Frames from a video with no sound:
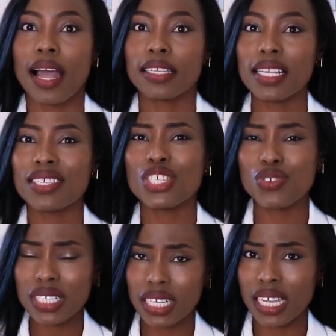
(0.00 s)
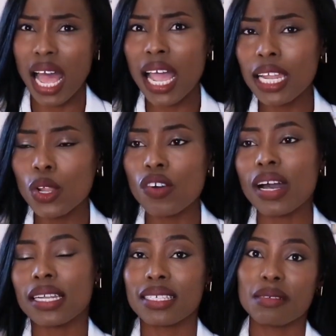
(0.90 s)
This is a trend that I love
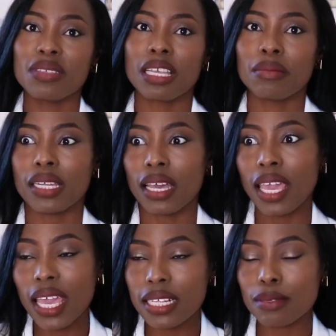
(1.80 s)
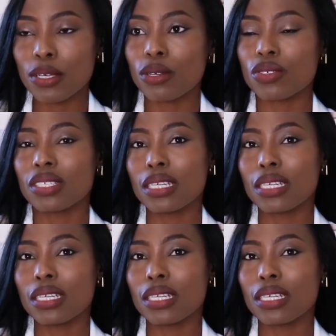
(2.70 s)
at the same time that I hate because